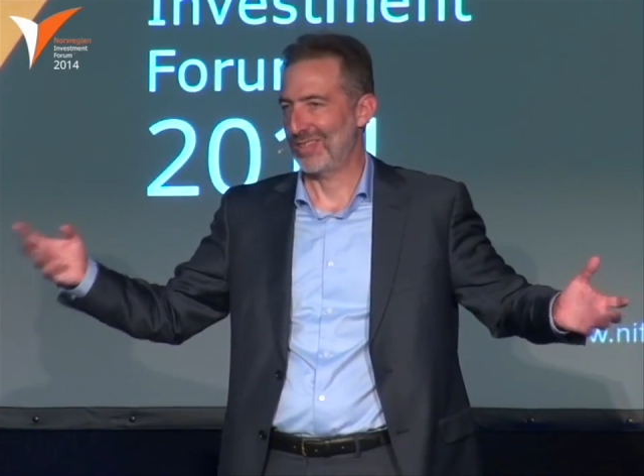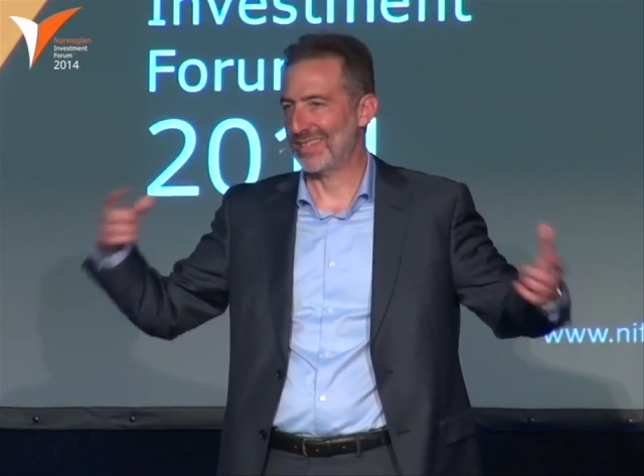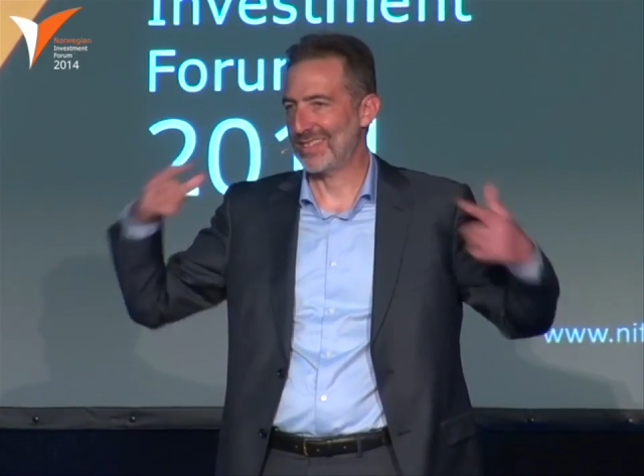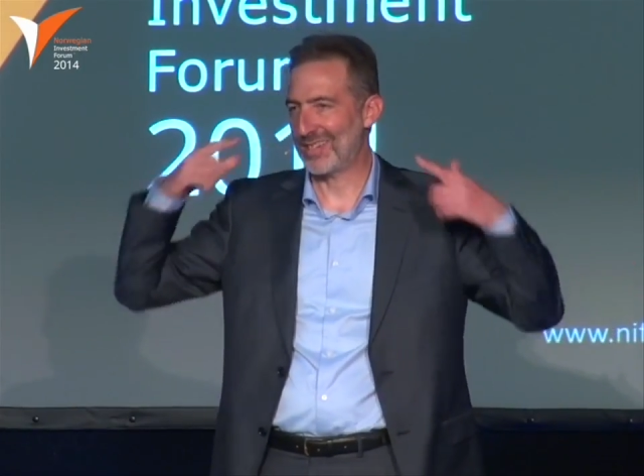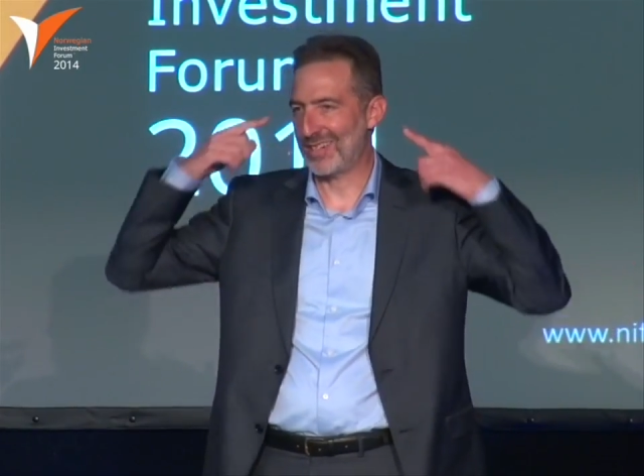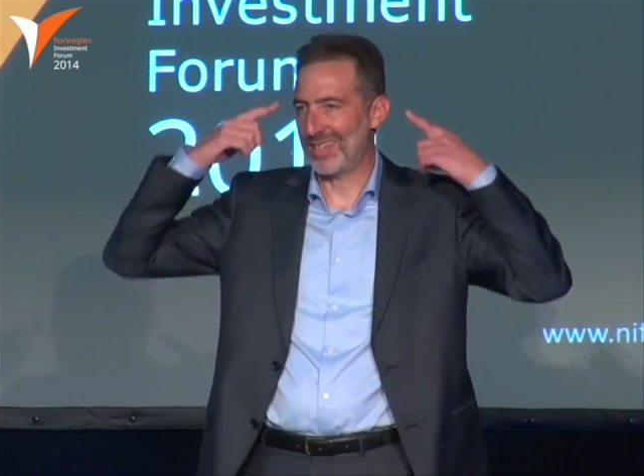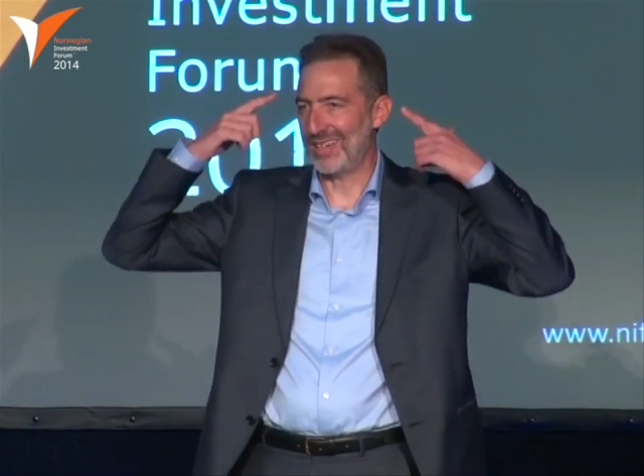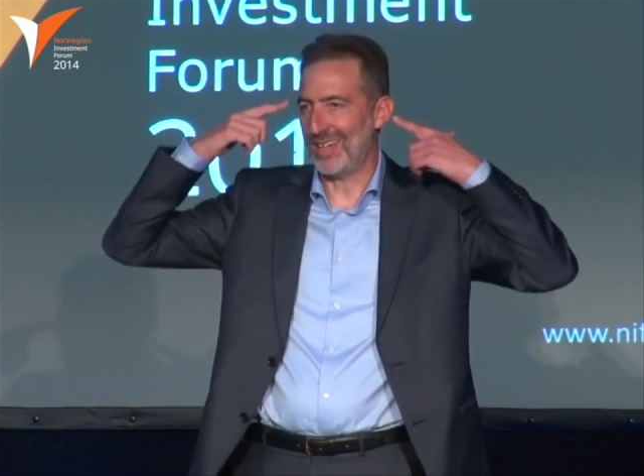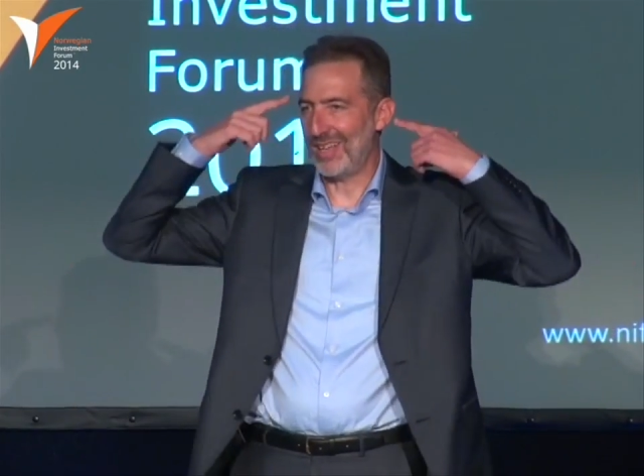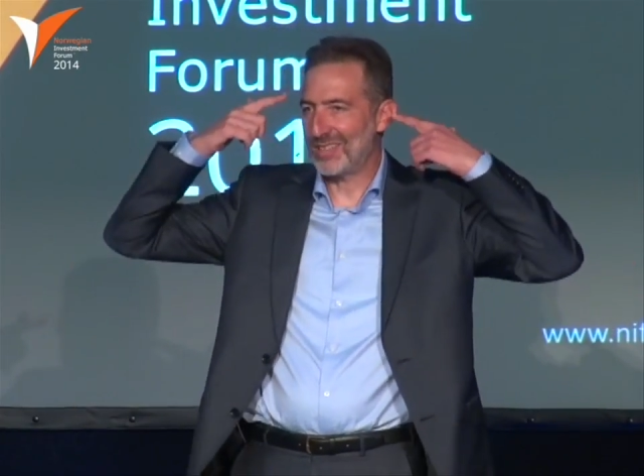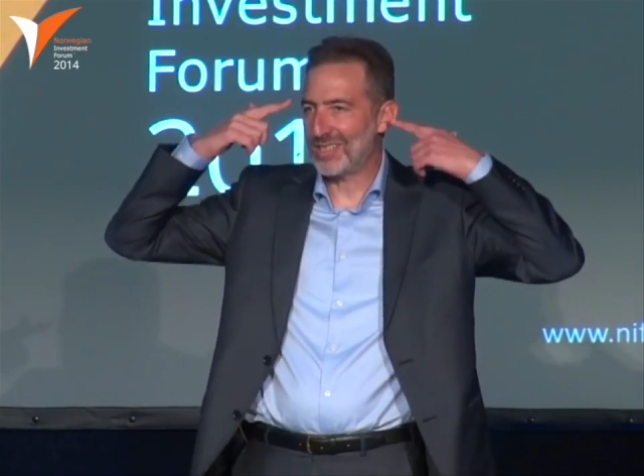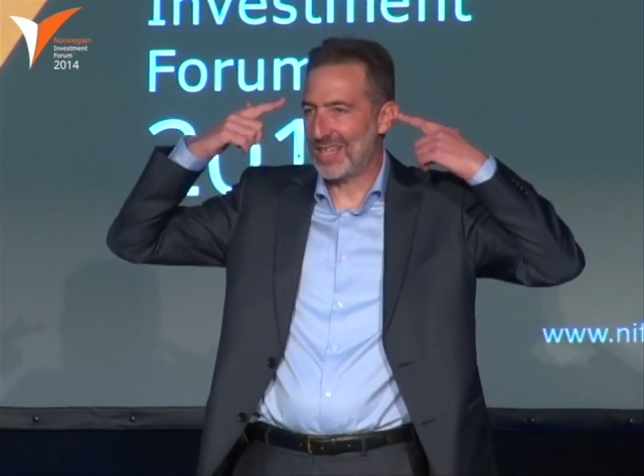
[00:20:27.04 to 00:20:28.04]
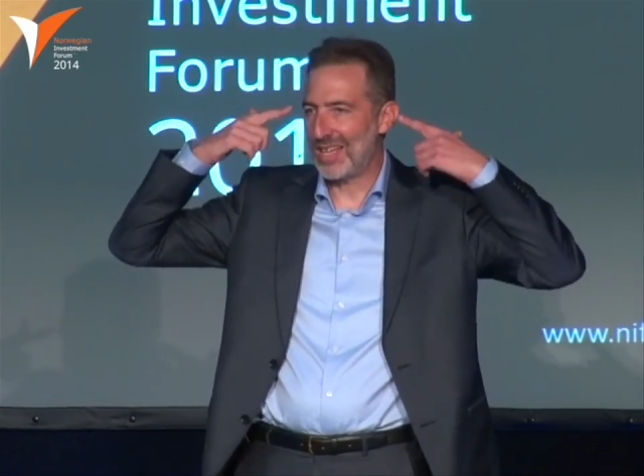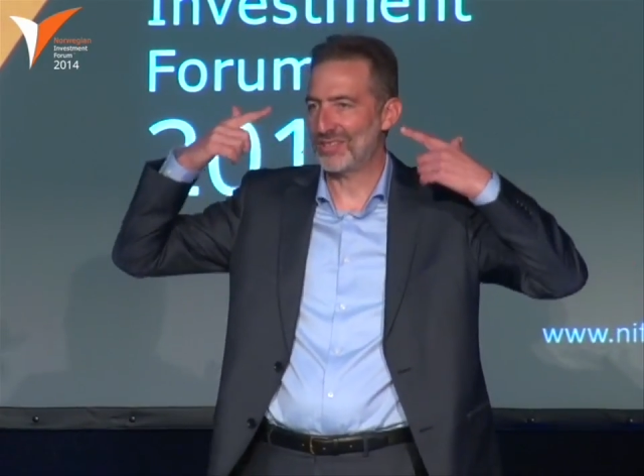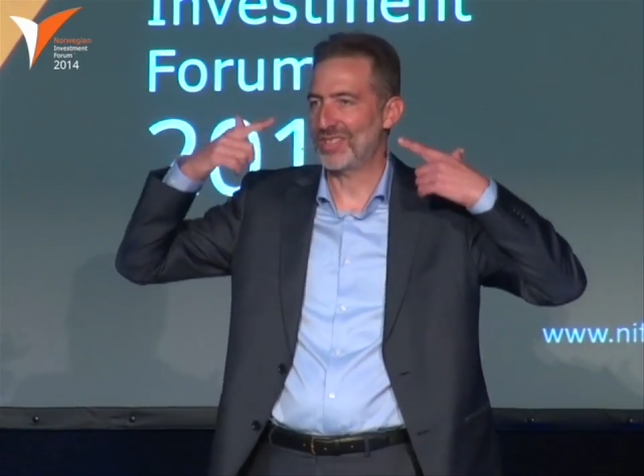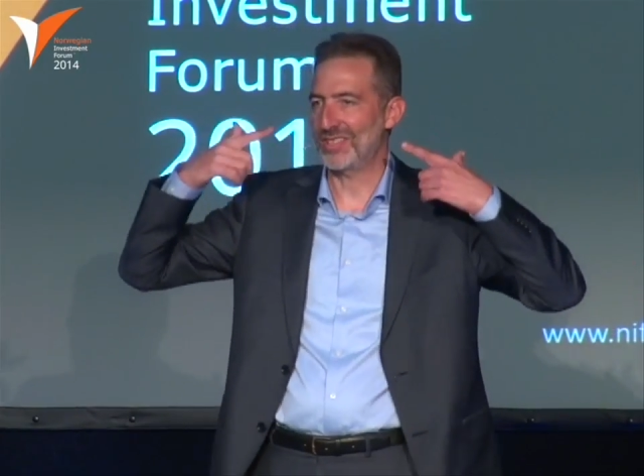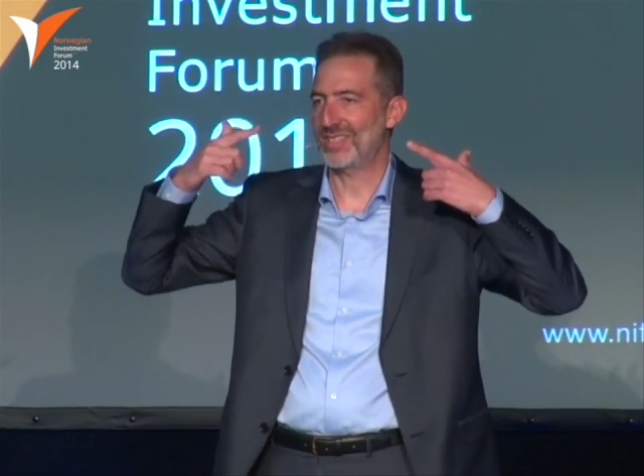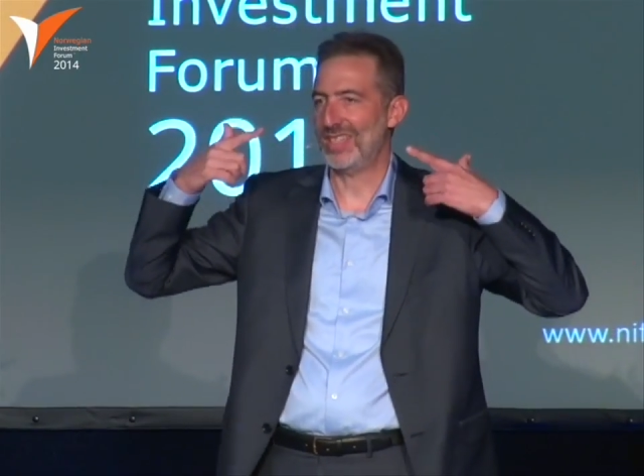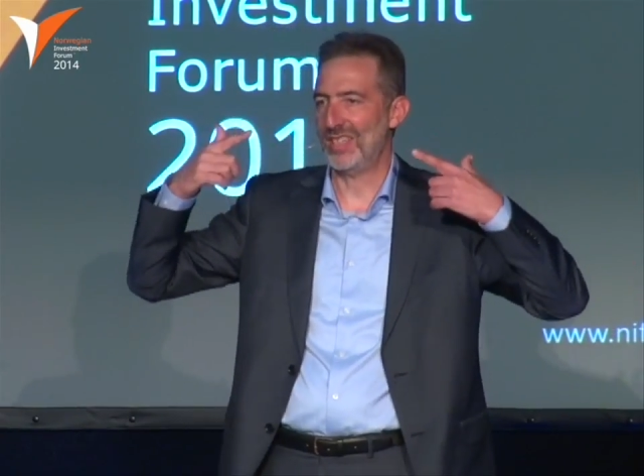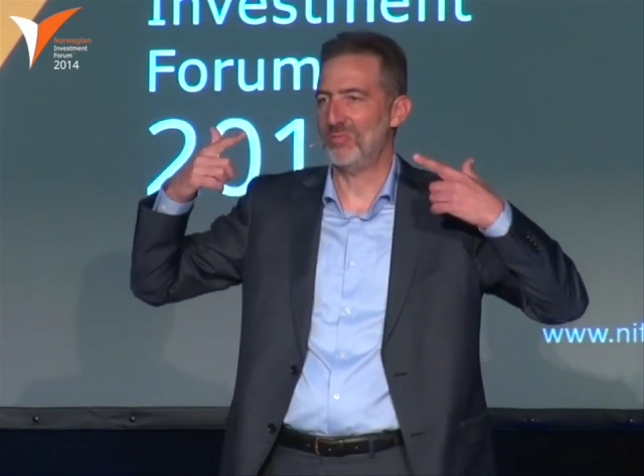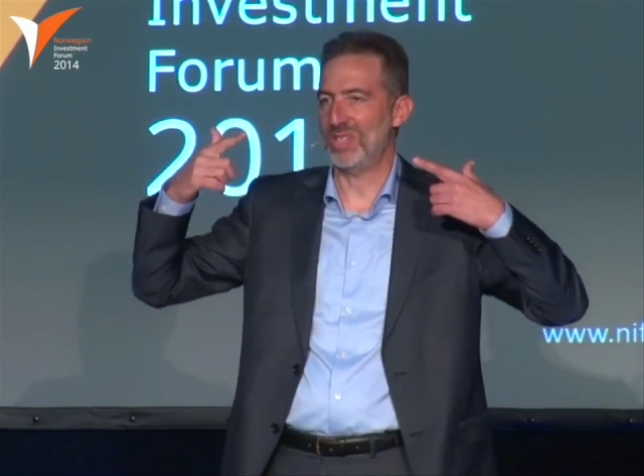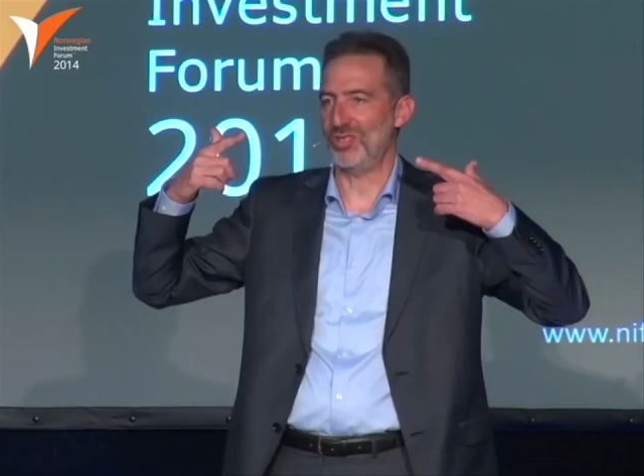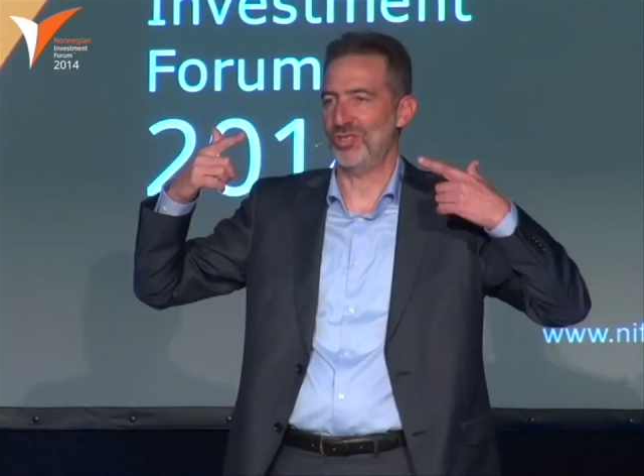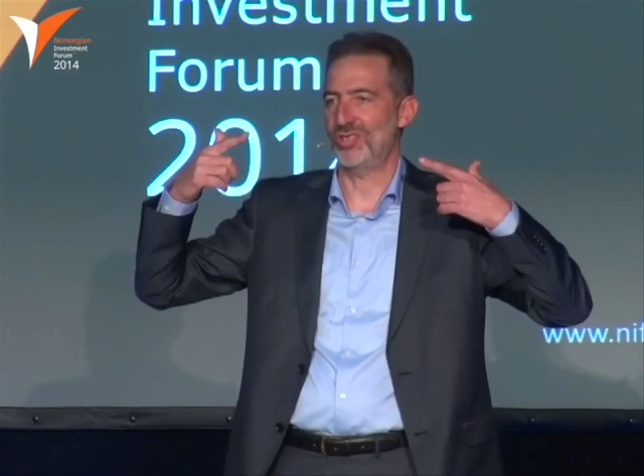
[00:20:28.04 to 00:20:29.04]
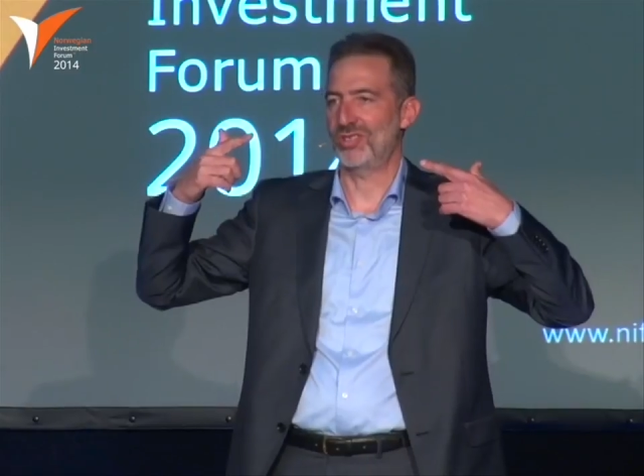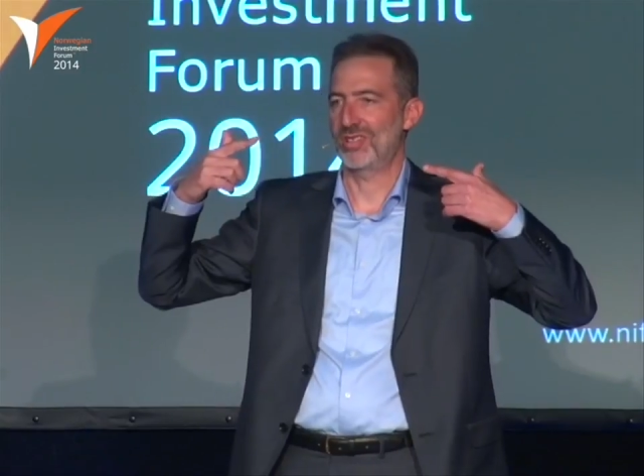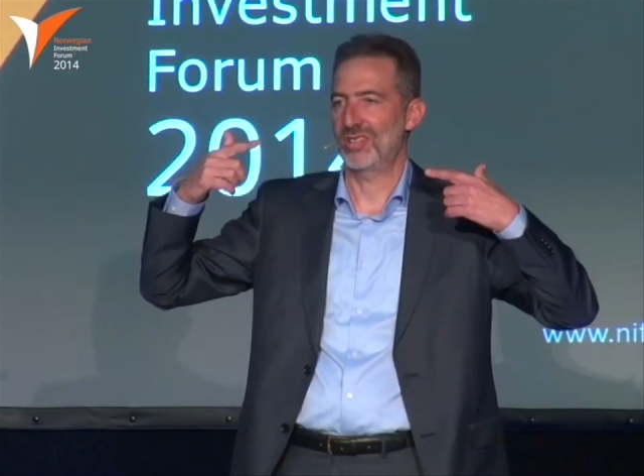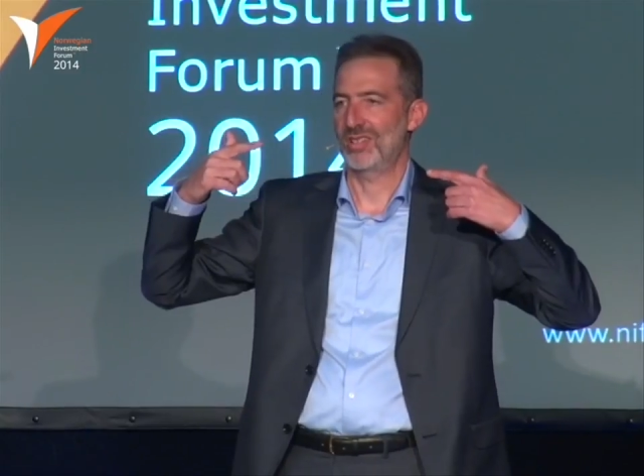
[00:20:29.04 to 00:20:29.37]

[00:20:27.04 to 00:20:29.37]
That's our kind of unconscious image.